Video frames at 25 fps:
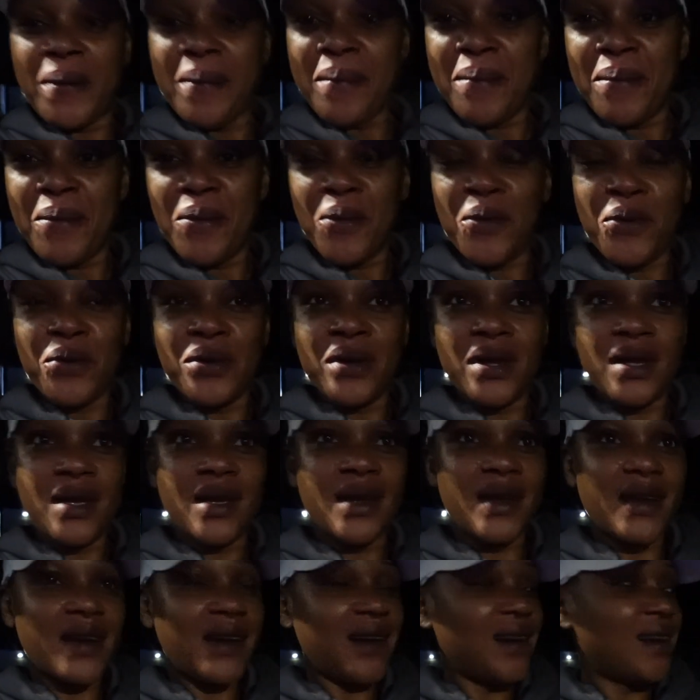morning,
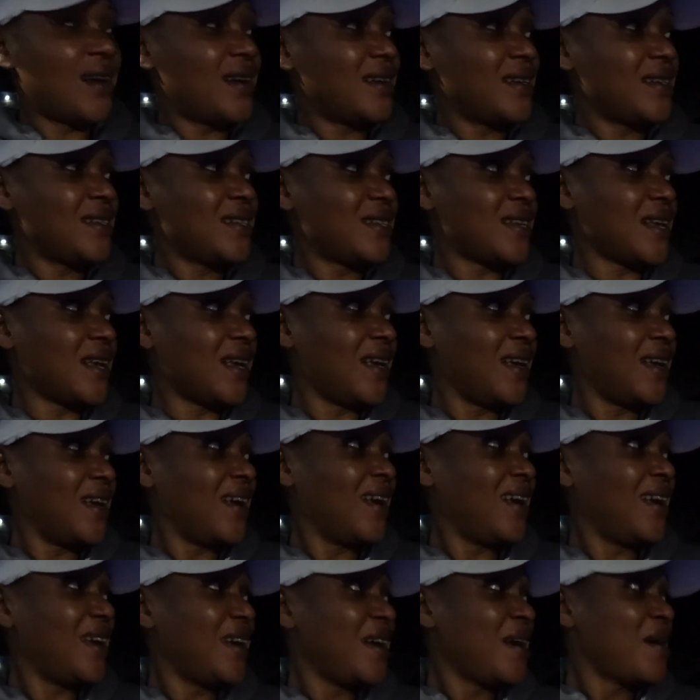guys.
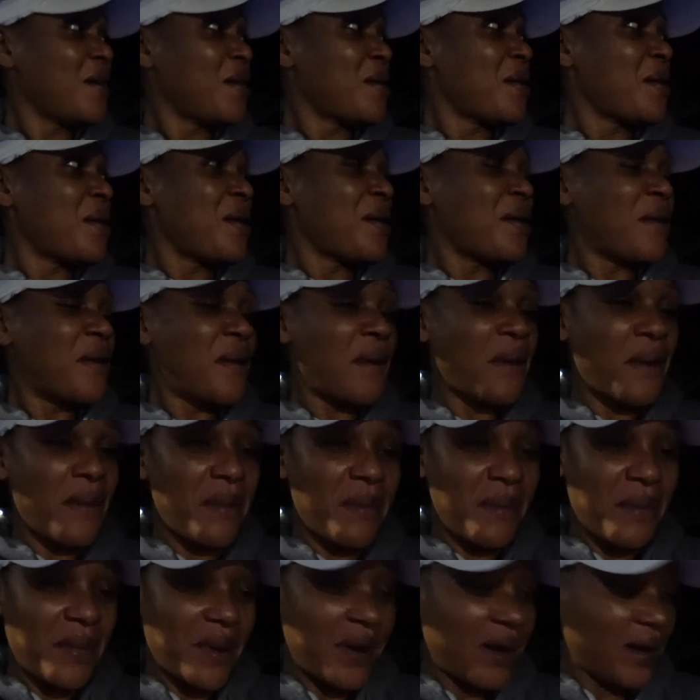Oh
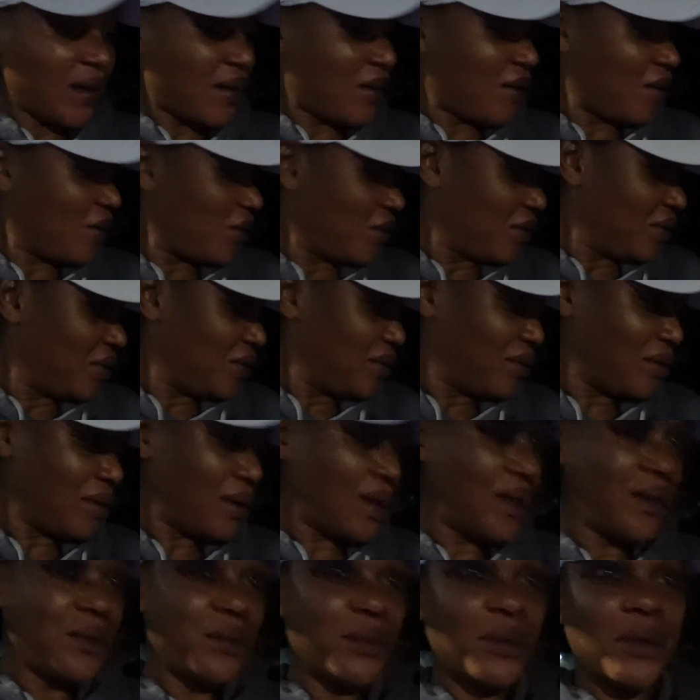my god, you
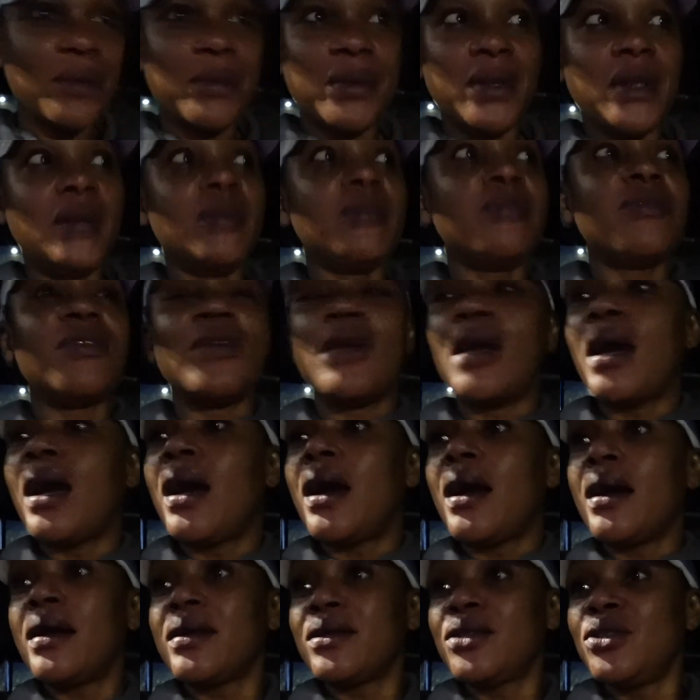guys won't believe it.
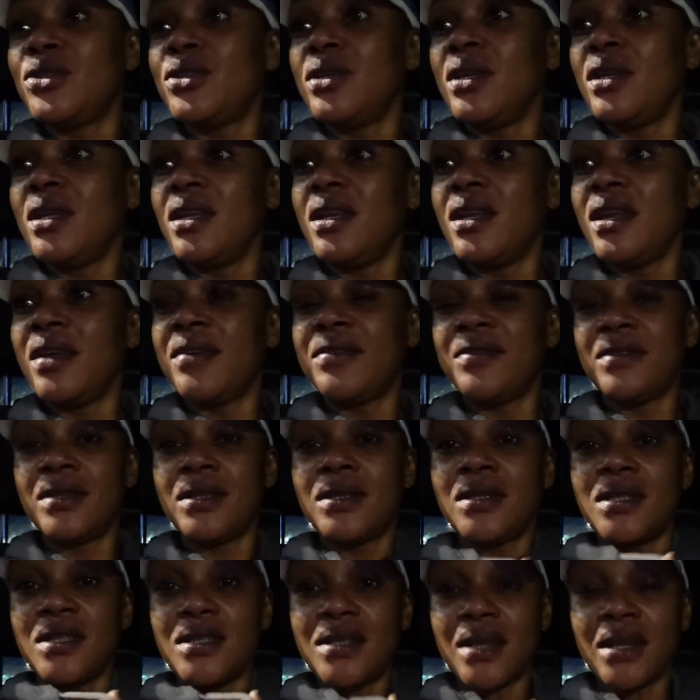I actually left.
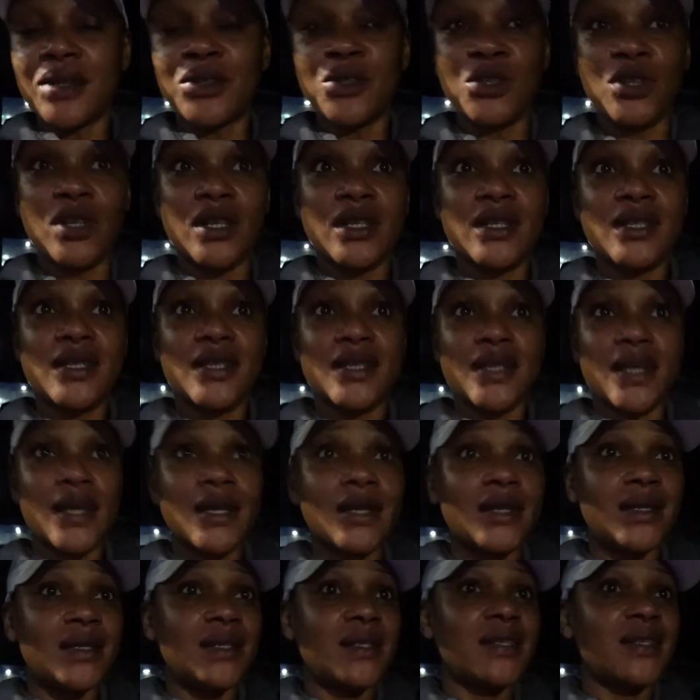It is actually
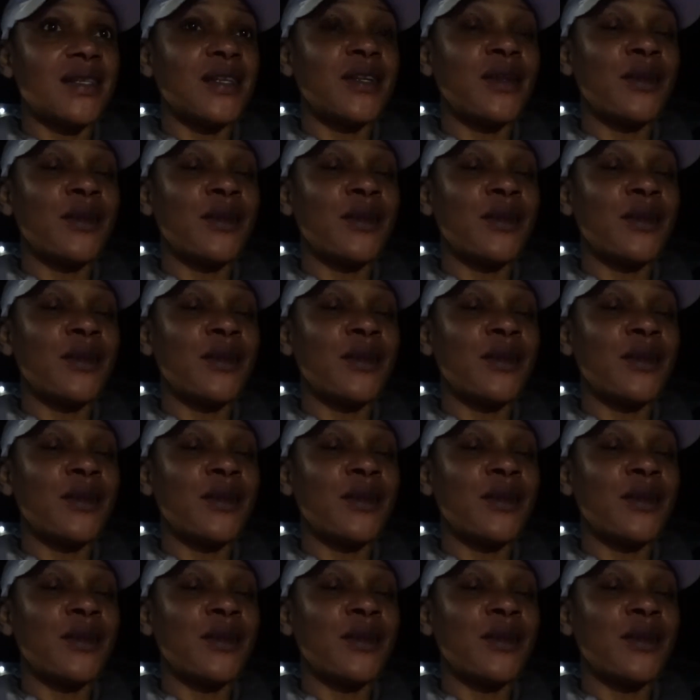6 in